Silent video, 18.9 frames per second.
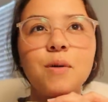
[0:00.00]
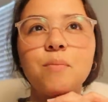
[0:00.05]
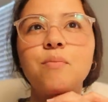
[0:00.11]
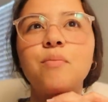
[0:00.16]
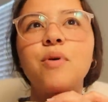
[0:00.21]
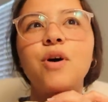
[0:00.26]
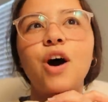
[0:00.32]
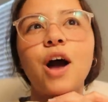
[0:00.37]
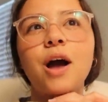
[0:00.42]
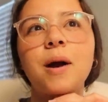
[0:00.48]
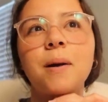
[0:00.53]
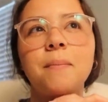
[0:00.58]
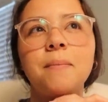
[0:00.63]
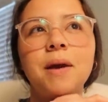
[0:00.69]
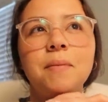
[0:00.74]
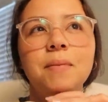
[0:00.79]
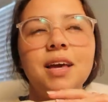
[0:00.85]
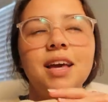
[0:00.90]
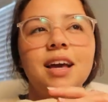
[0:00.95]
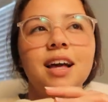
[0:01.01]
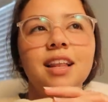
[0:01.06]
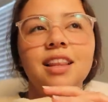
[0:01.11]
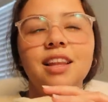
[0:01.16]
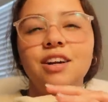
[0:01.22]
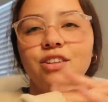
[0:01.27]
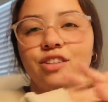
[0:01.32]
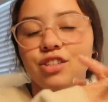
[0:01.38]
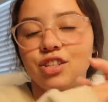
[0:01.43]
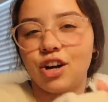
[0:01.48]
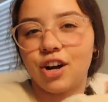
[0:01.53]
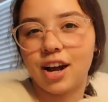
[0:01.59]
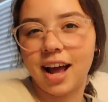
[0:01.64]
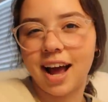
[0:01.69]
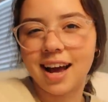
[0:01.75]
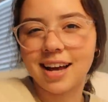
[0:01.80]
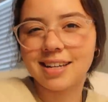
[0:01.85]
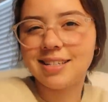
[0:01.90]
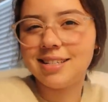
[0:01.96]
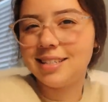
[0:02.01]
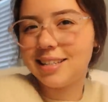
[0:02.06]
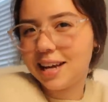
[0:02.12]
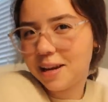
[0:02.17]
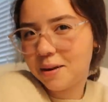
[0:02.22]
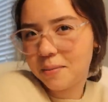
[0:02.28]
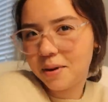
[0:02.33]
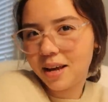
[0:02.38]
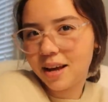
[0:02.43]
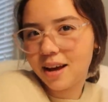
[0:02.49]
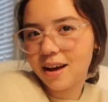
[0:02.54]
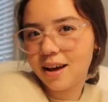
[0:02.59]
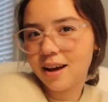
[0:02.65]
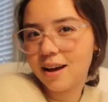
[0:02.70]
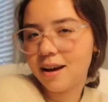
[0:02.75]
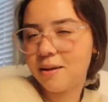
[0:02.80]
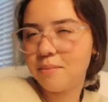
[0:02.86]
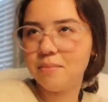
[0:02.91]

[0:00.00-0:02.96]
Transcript: book, maybe a little dark academia,